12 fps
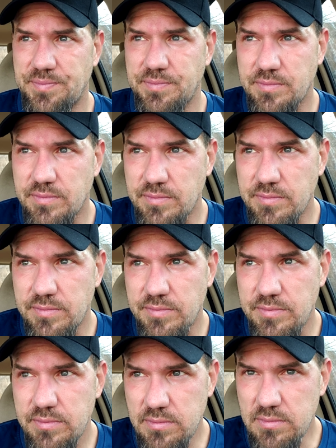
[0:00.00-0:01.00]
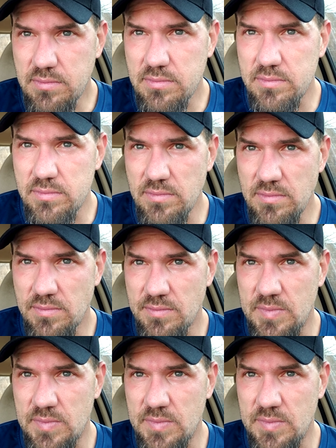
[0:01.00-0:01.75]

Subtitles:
(no one is talking)